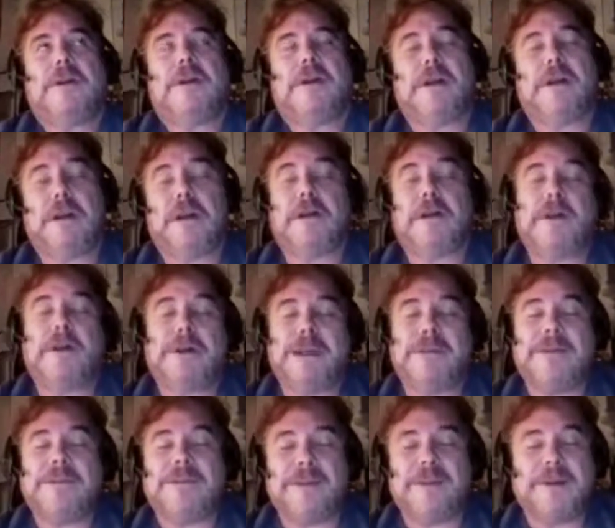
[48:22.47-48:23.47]
I don't
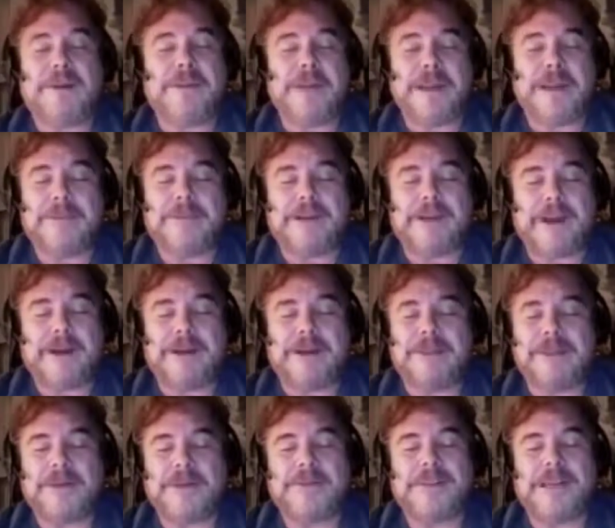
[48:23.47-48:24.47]
have it in front of me and I'm tired. I
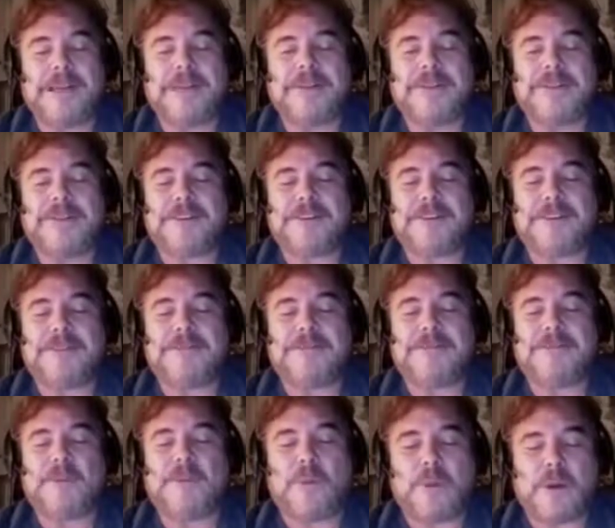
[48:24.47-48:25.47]
think it was
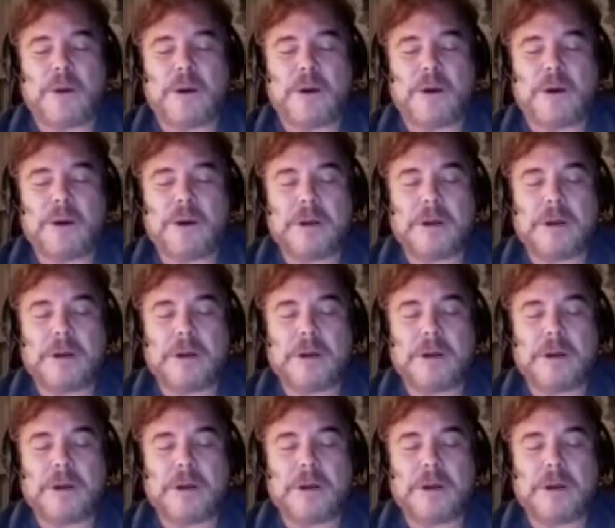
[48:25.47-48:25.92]
1964.